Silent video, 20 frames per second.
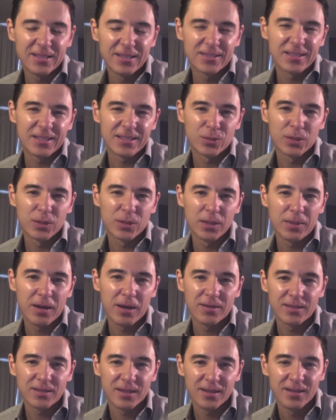it's it's really
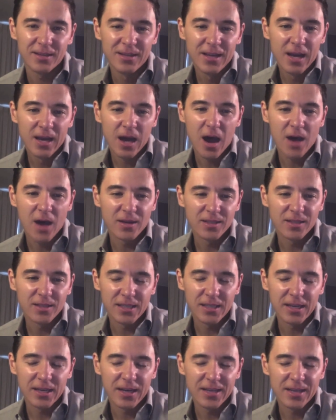about the
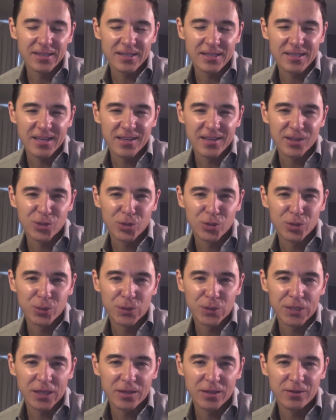honesty and as they say the truth will
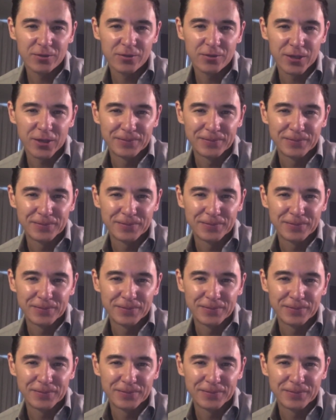set you free